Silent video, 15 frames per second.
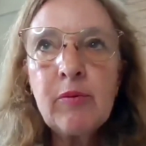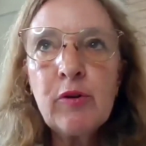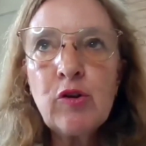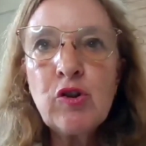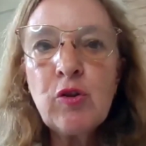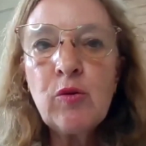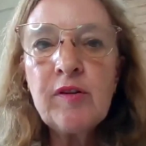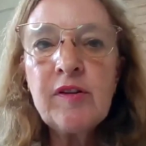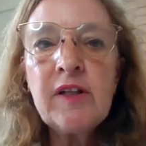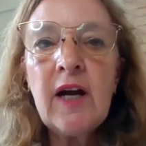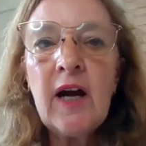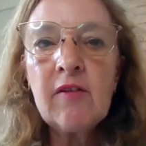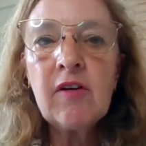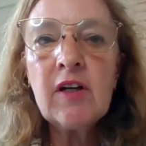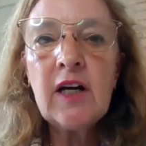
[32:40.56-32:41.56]
producing
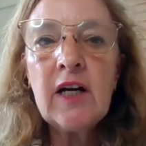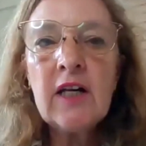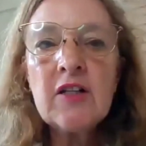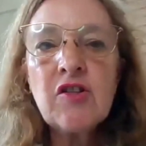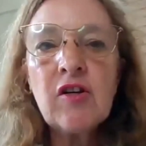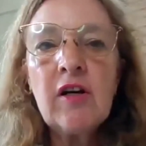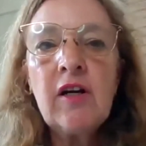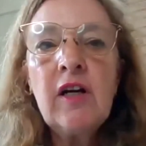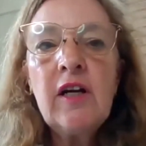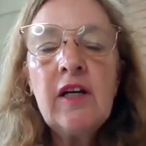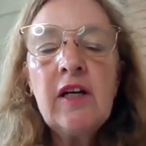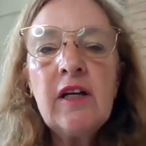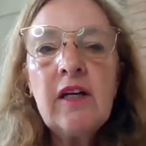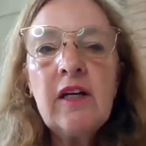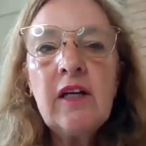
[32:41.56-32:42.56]
agriculture
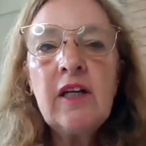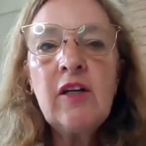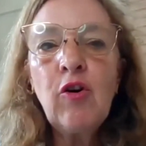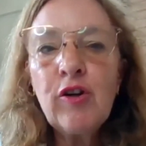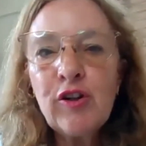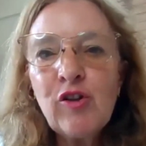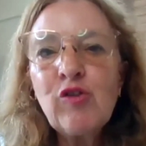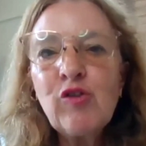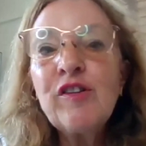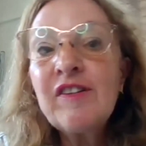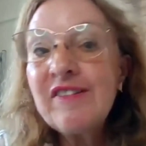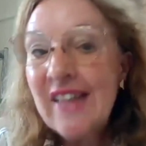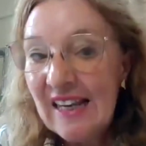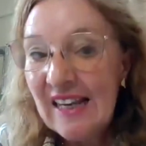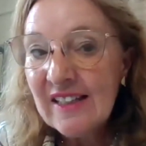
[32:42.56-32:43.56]
in order to
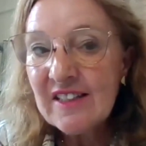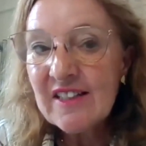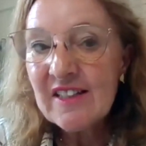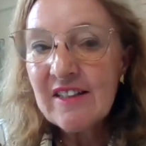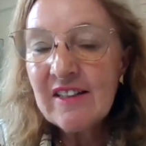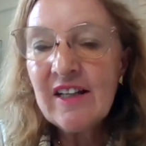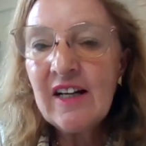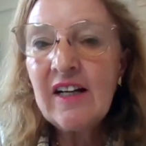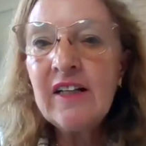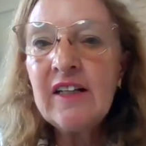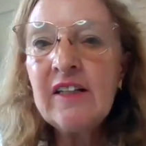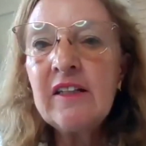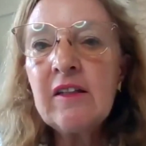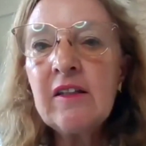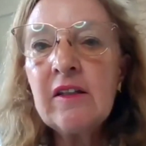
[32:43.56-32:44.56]
sell it. Yeah,
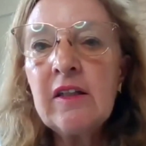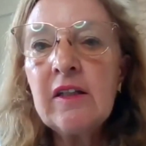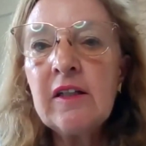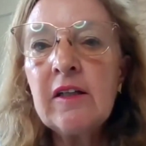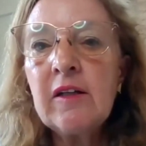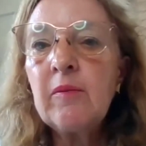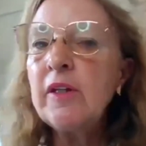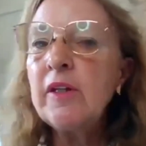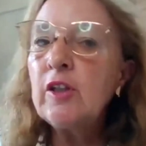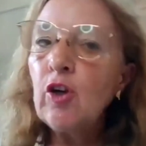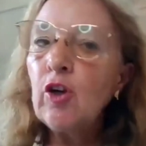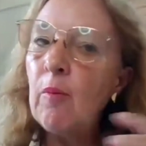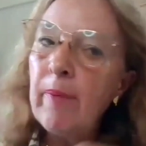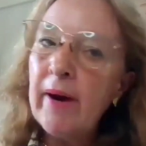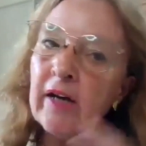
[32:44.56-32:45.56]
in
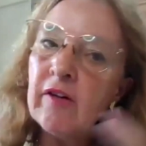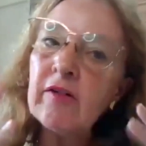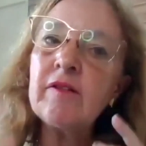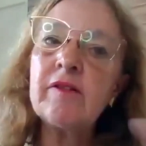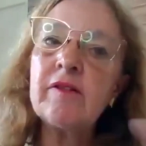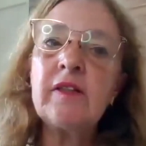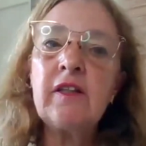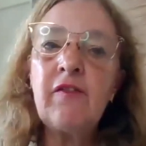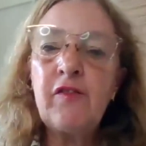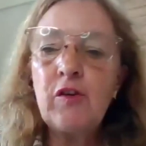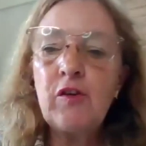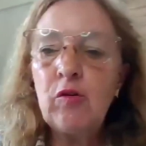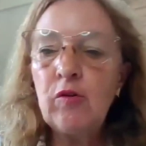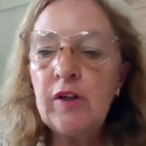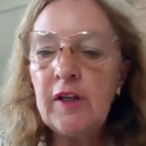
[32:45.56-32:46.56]
comparison, if
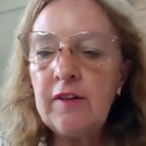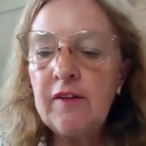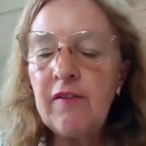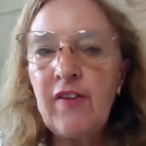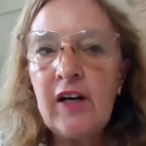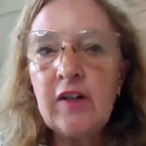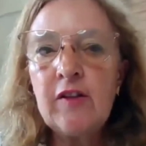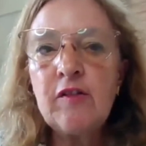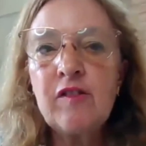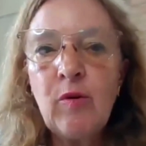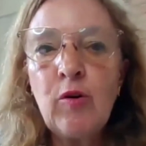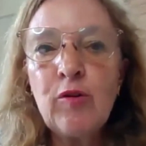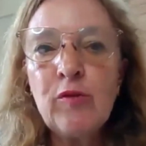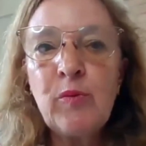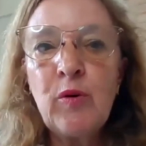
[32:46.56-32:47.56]
you look at the very
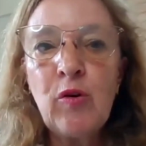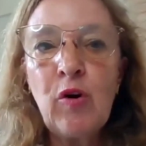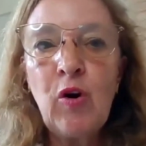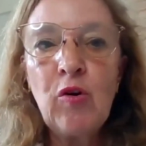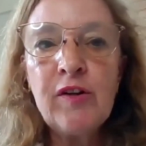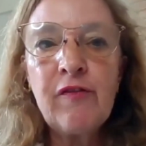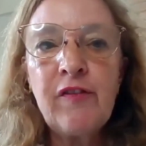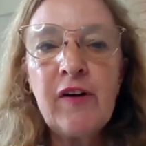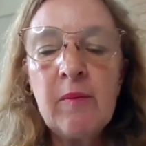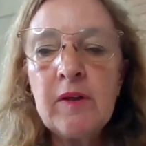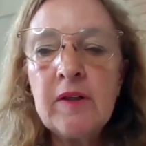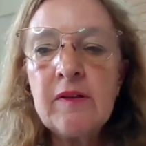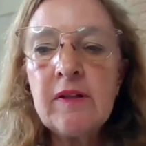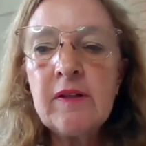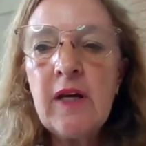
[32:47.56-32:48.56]
smallholder
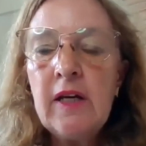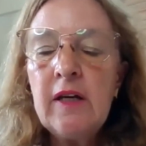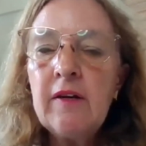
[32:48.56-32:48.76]
farmers,